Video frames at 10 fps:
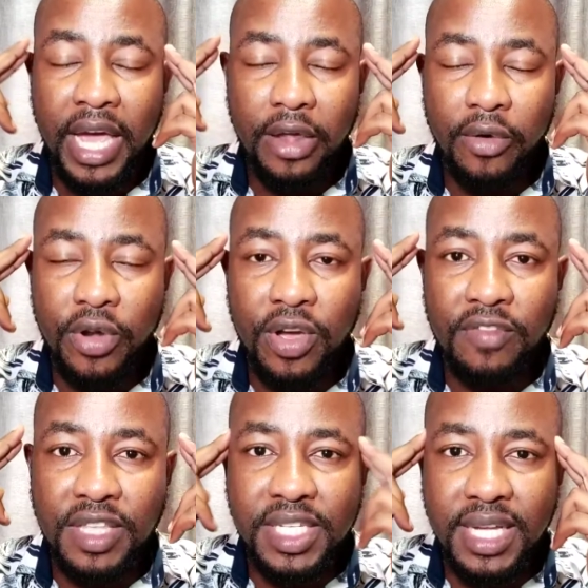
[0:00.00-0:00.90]
And when you
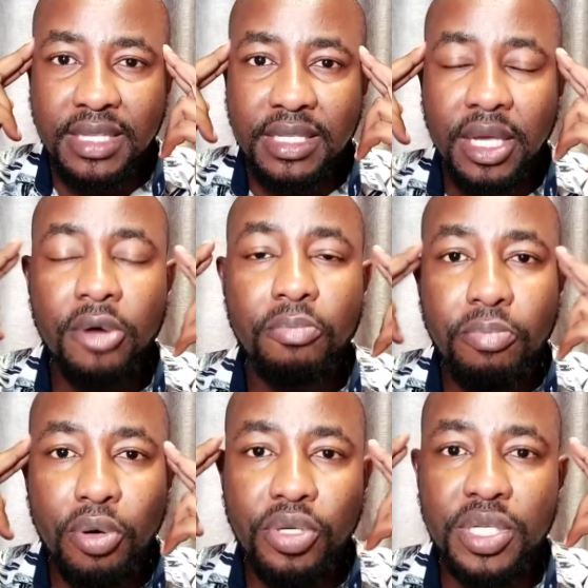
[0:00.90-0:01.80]
have the chance,
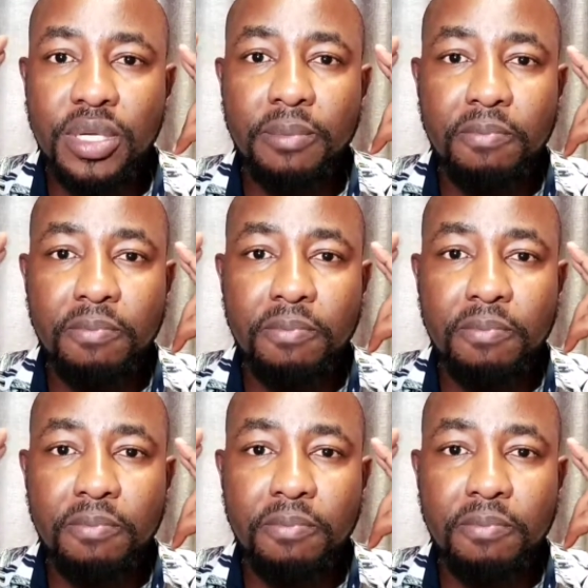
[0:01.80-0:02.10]
put